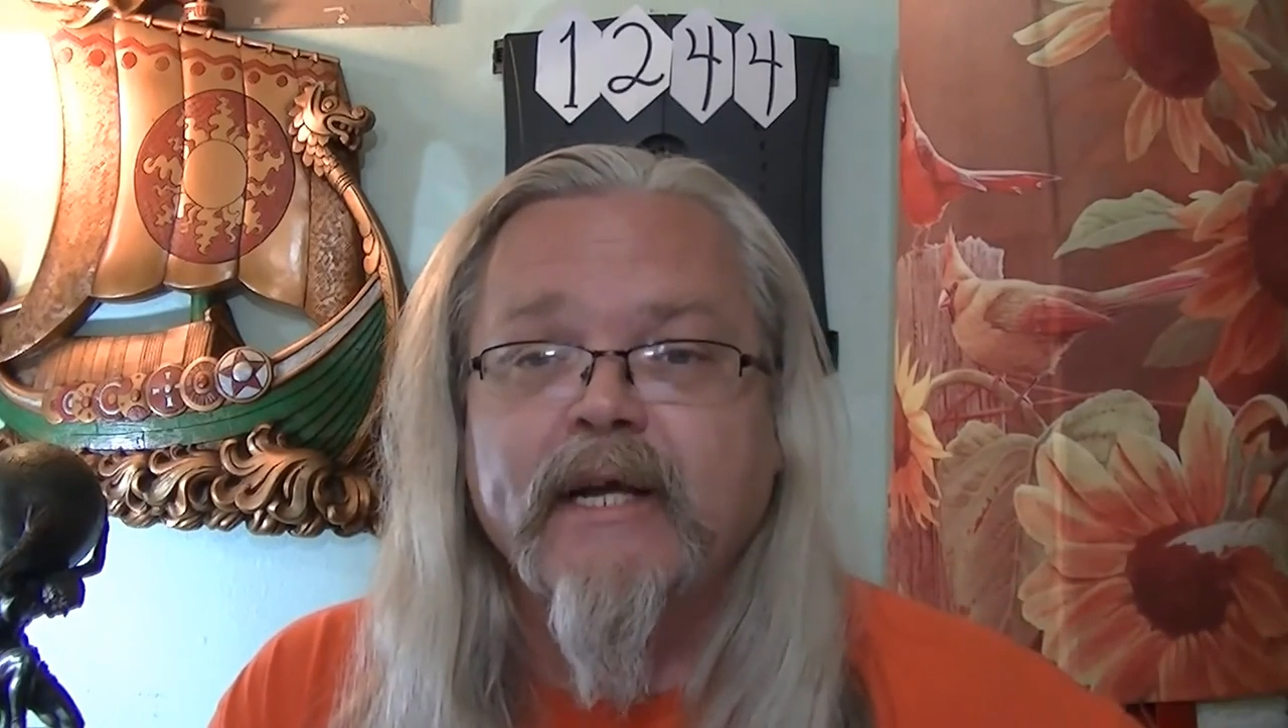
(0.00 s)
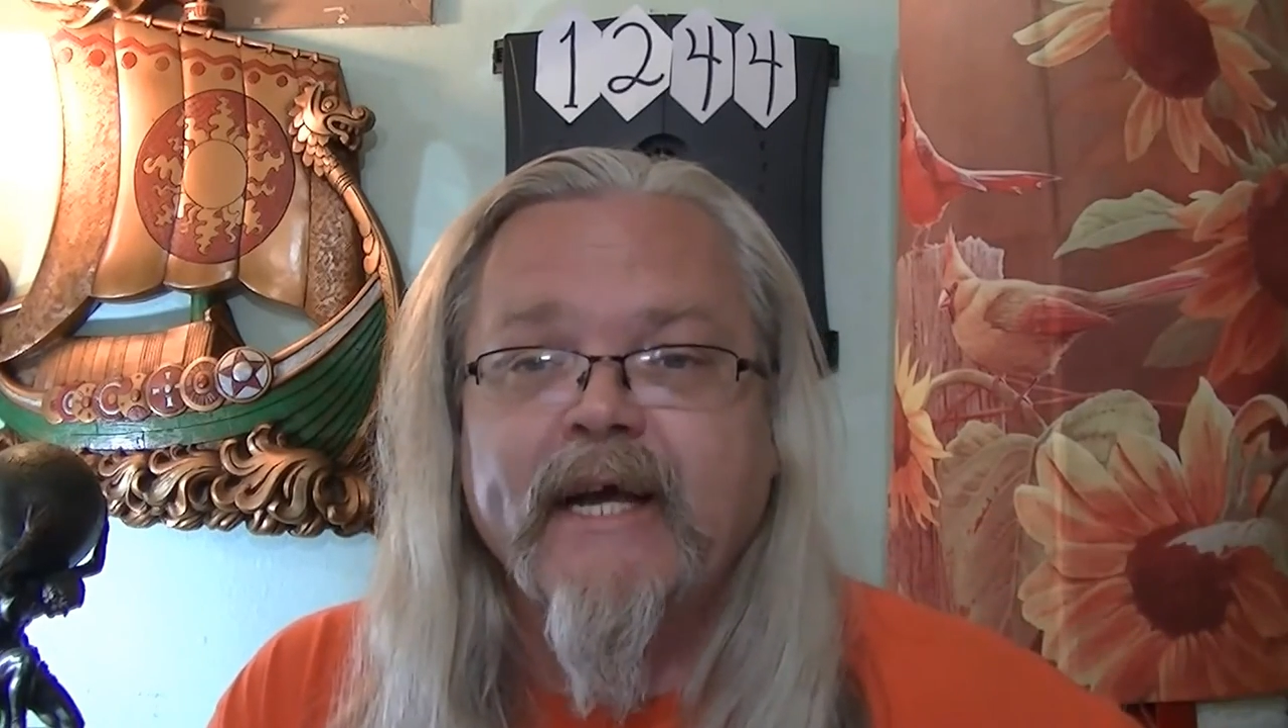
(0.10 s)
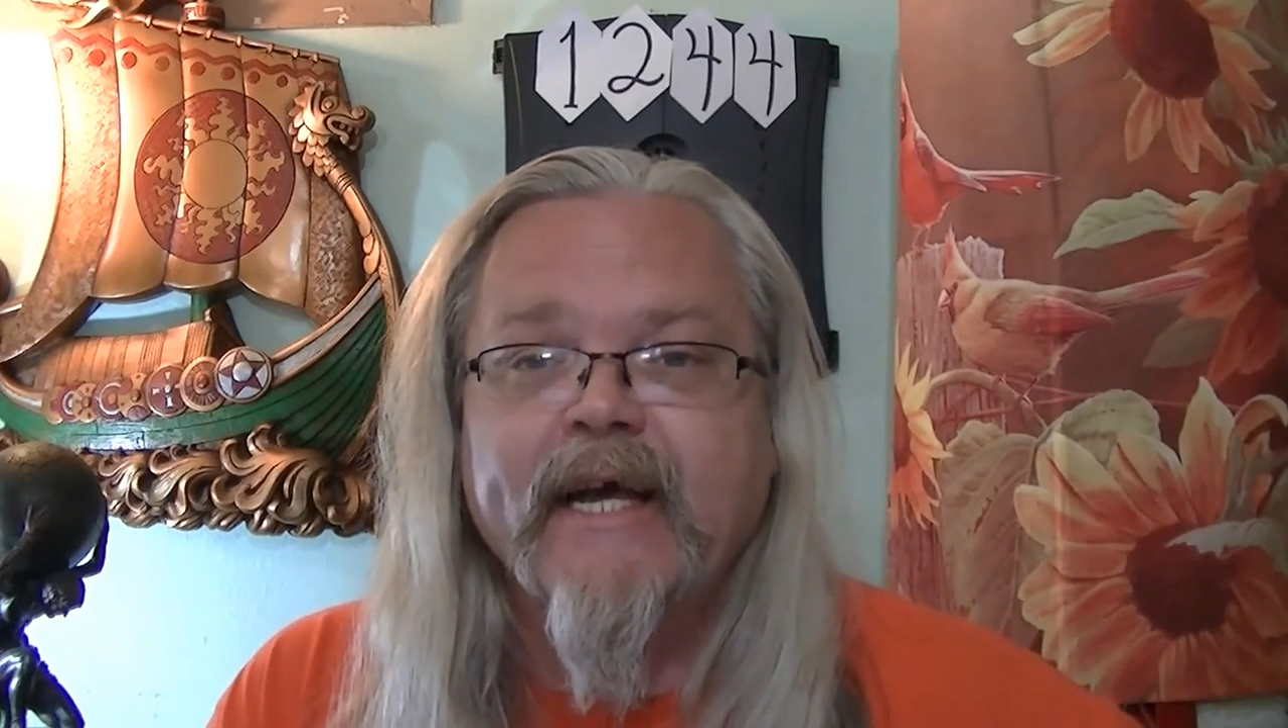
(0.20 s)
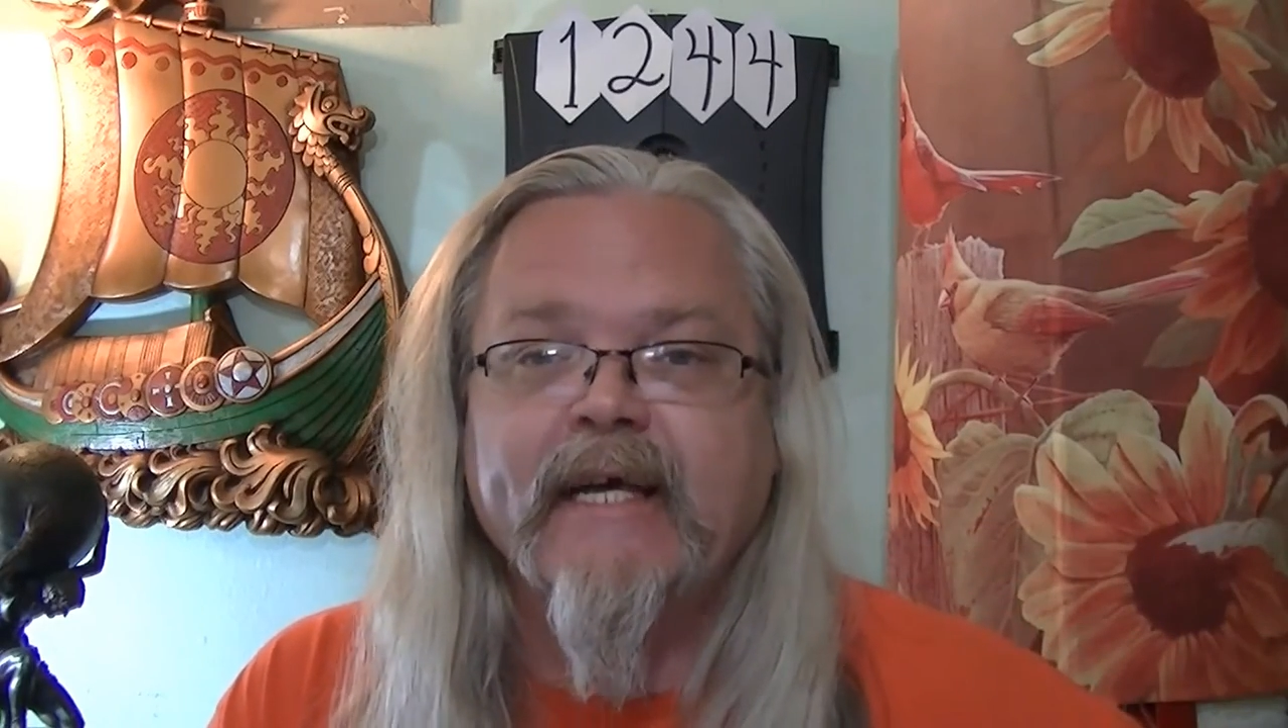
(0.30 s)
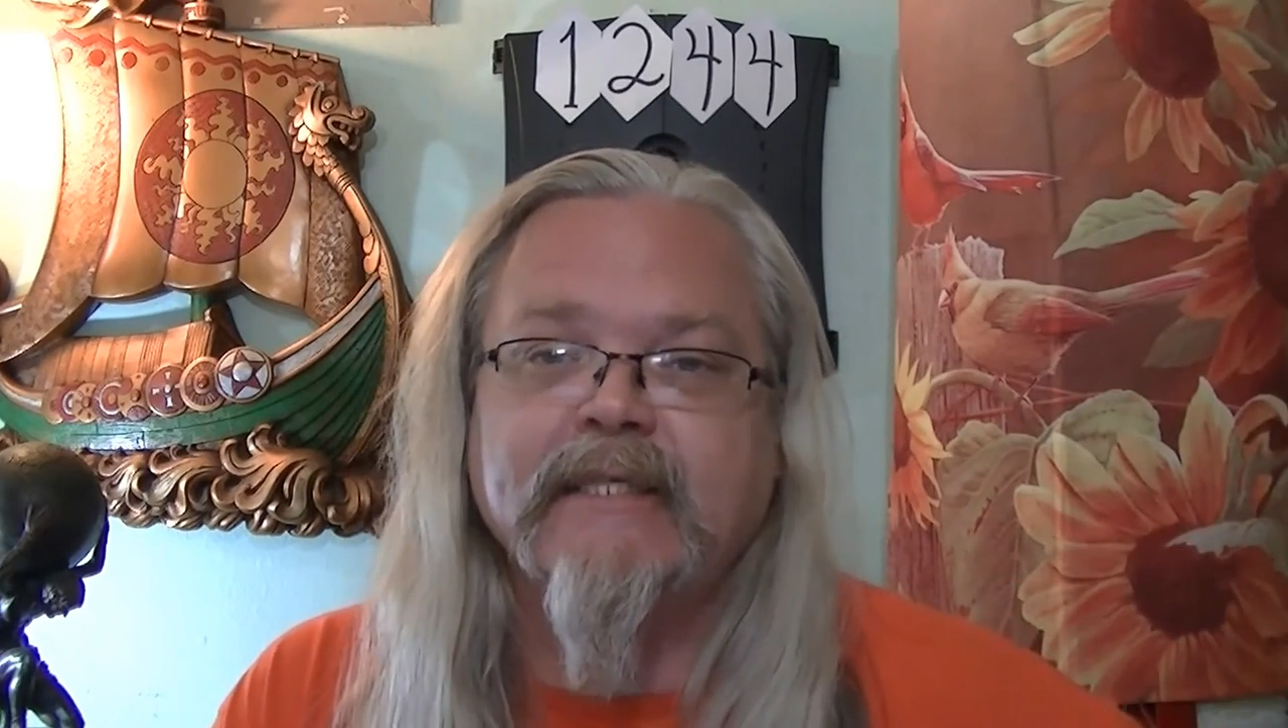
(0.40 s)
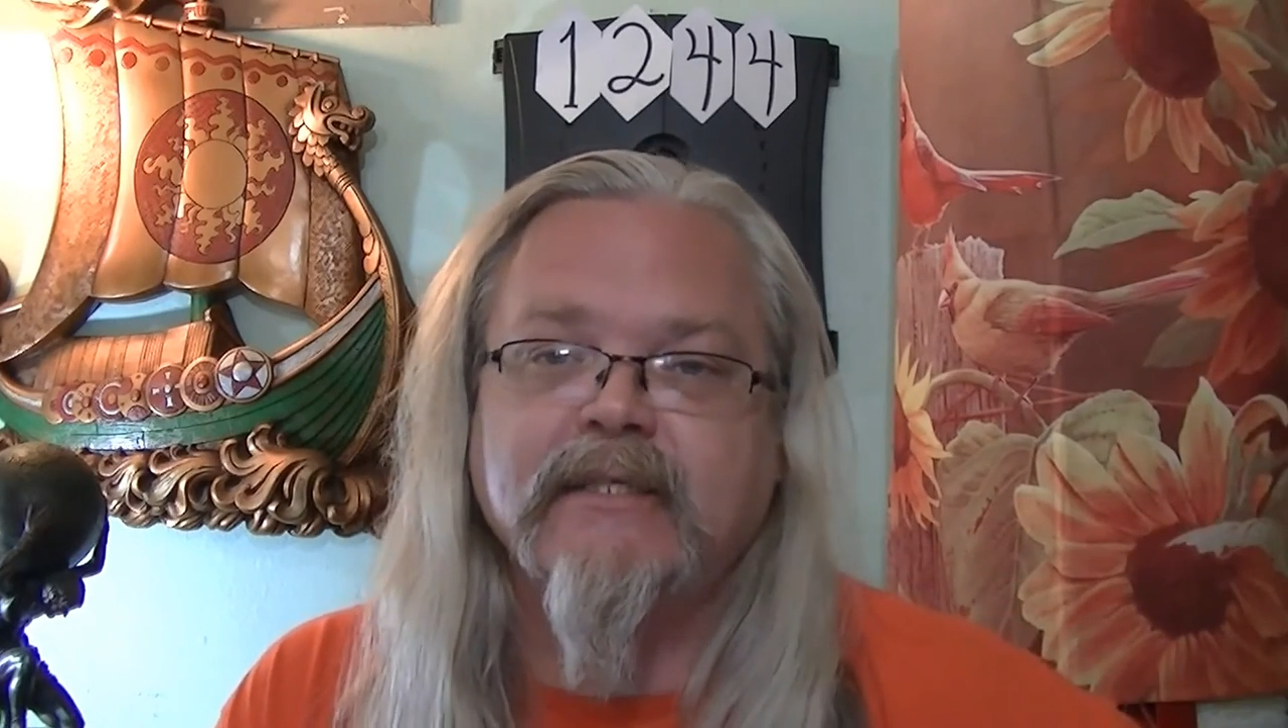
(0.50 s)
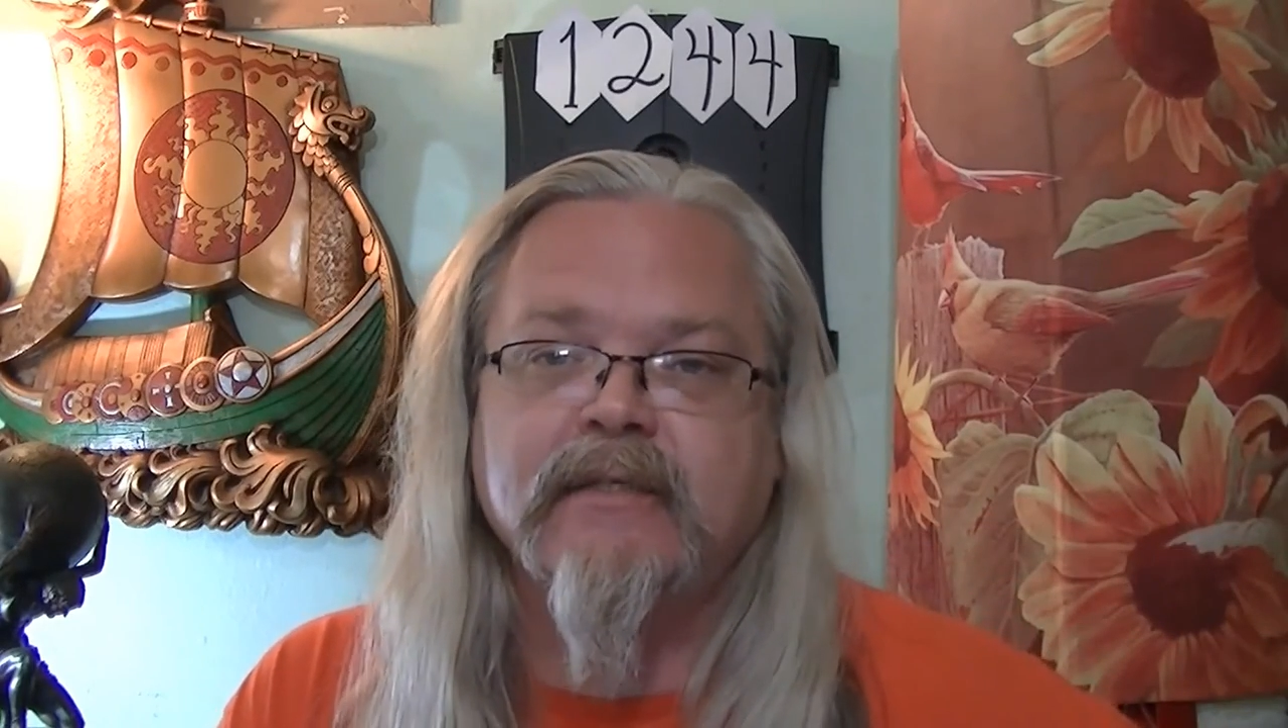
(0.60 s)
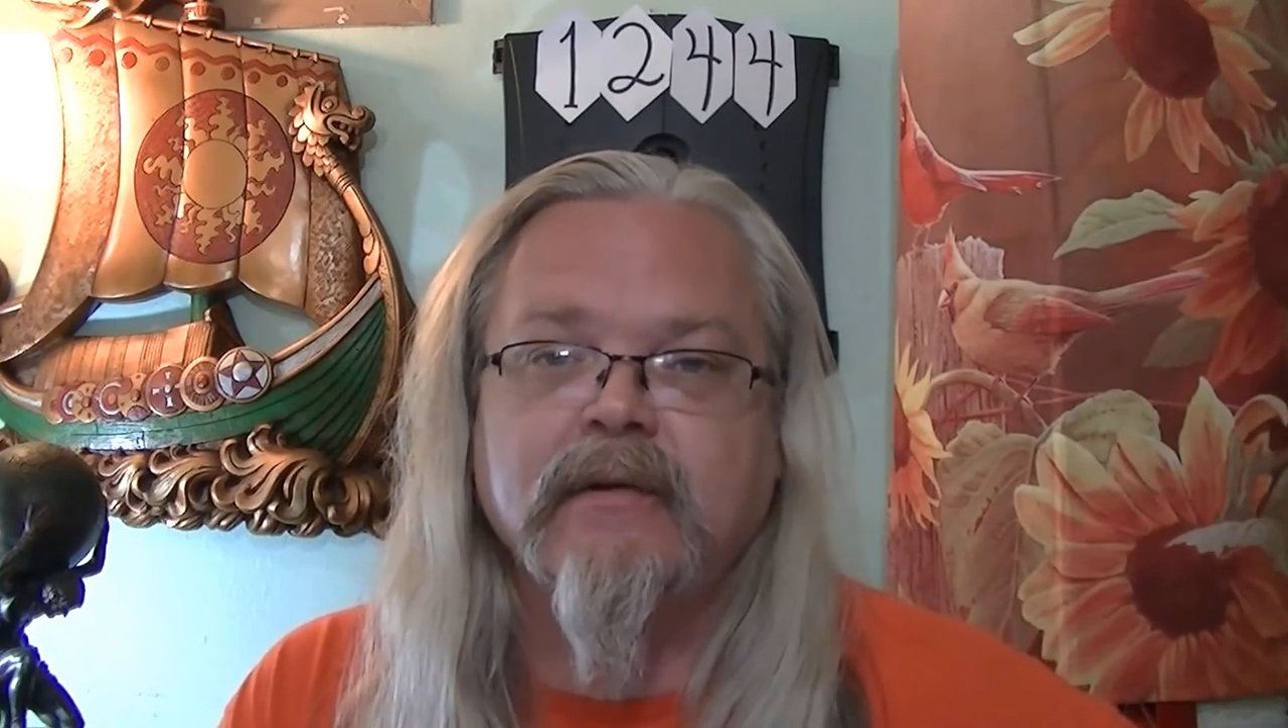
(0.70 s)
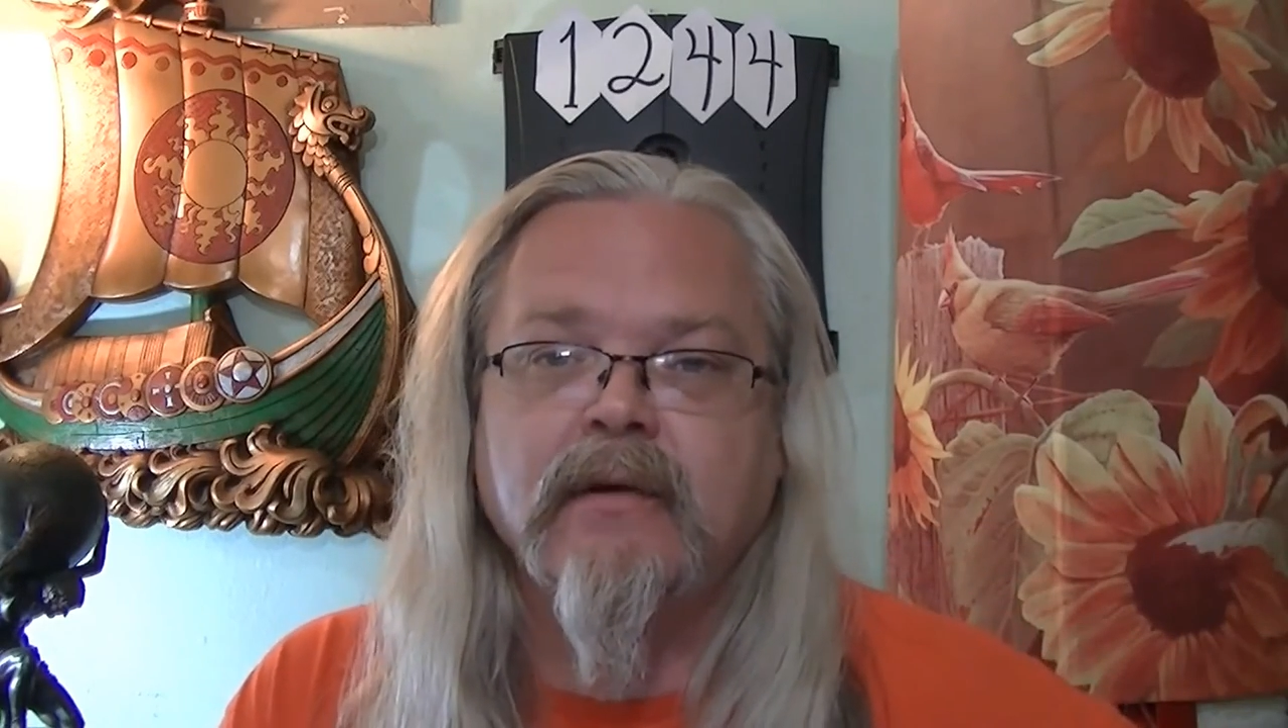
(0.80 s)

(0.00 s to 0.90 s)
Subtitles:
days.